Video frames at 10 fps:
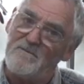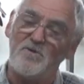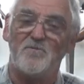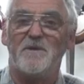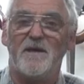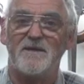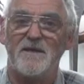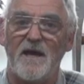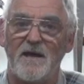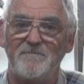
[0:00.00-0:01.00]
you'll be able to
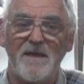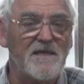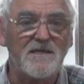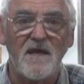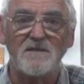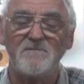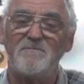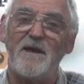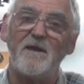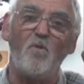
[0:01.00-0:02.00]
cut. And it
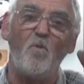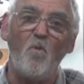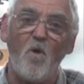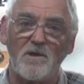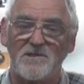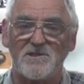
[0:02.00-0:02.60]
doesn't matter what